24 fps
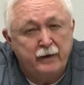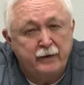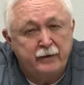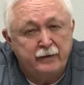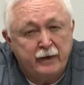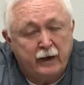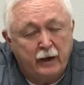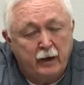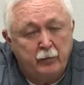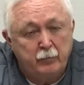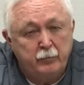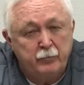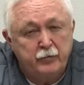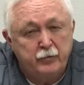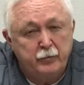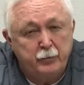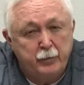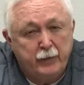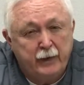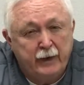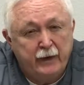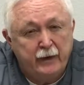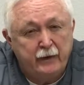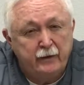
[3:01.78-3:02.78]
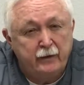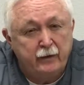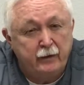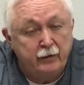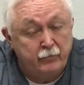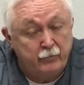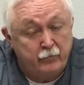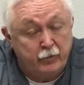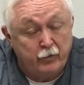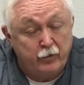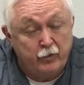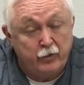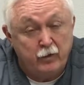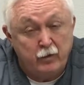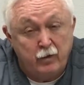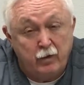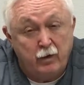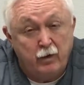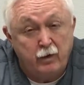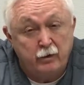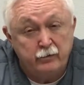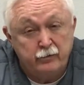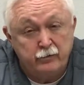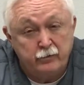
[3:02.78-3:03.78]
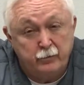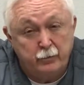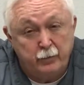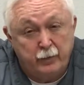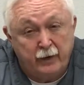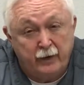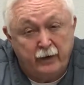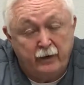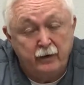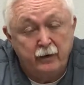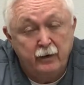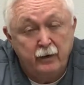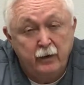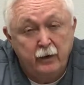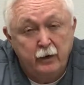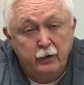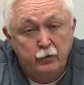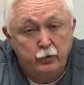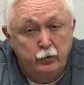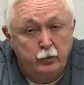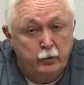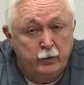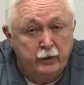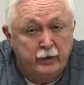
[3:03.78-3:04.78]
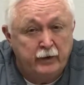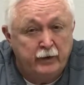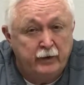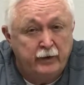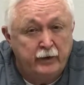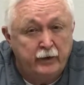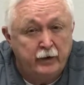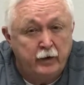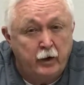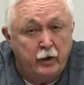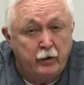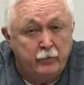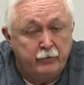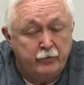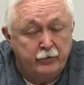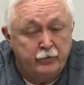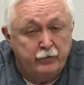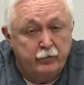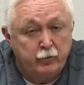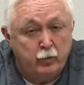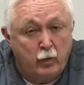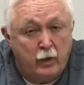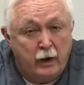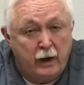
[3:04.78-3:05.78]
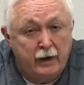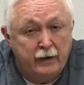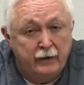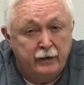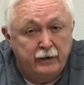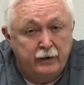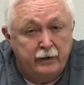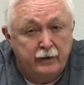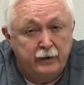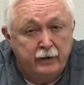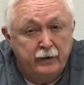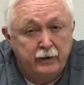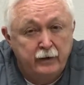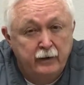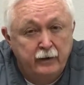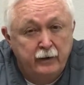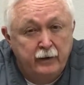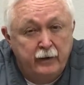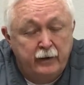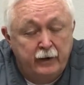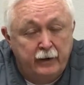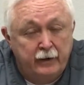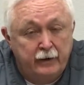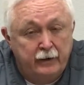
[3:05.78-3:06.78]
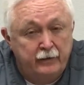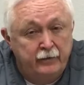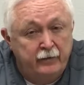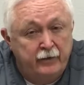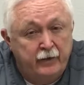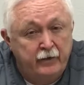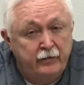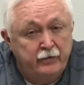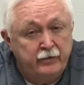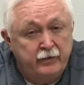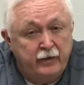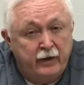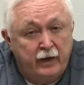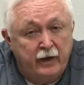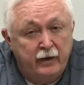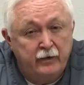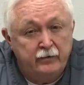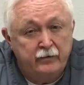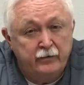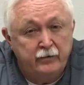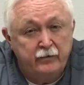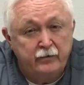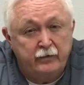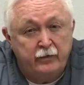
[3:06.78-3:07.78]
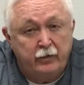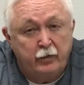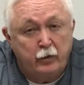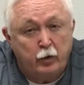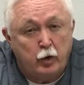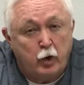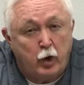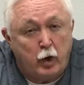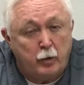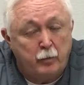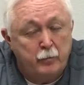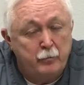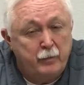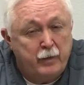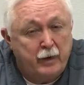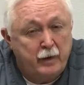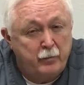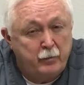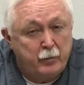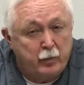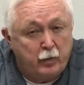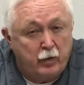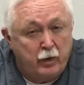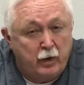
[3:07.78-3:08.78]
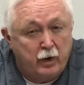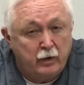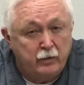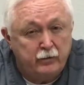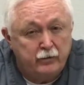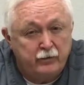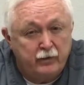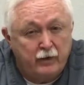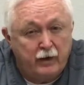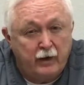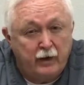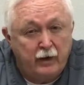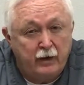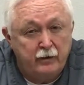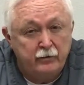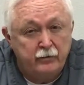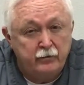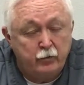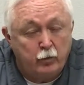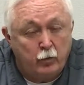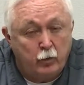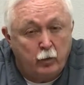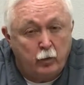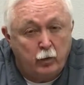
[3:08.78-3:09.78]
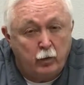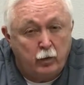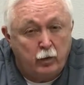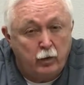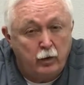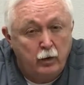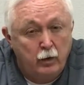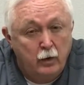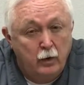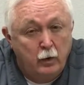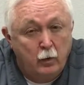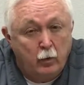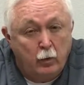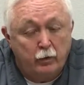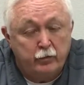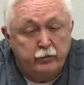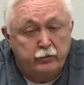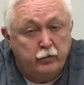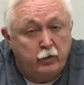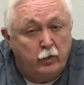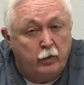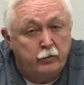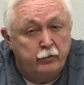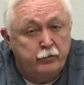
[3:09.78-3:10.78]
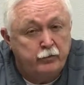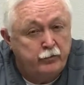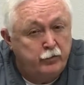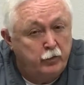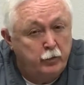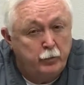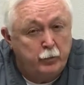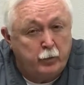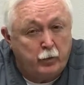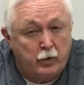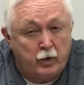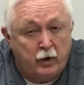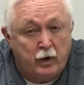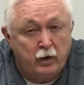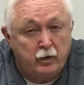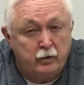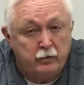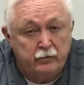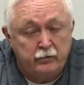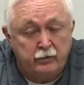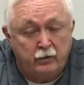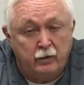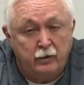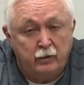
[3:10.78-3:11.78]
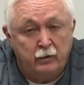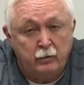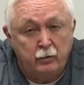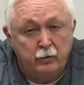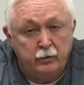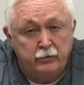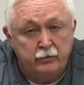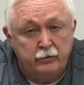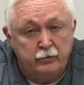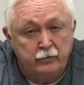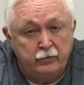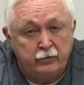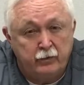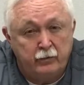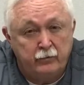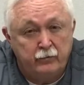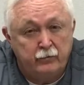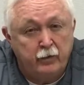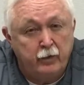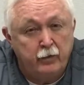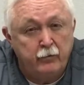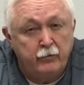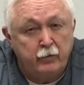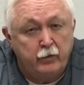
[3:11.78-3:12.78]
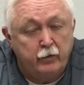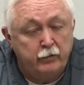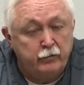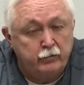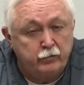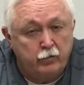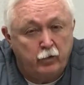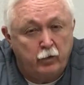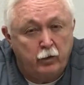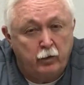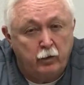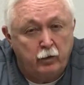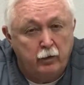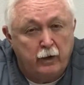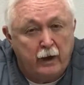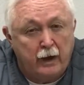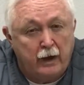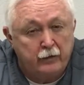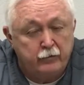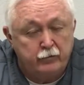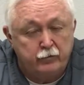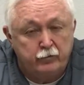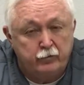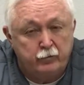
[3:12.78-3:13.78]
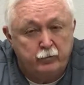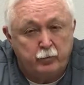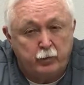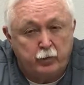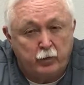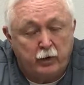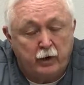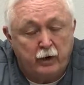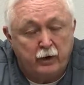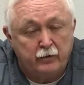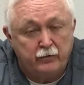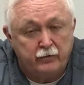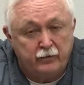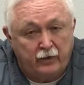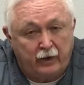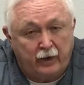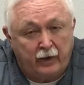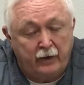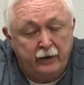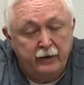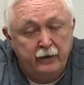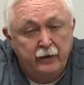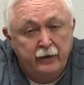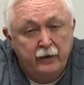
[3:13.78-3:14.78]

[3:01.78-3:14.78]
of time spent and for the cost spent doing an in-office whitening. And in these cases, either carbamide peroxides or what's called superoxole, which is a very, very strong hydrogen peroxide,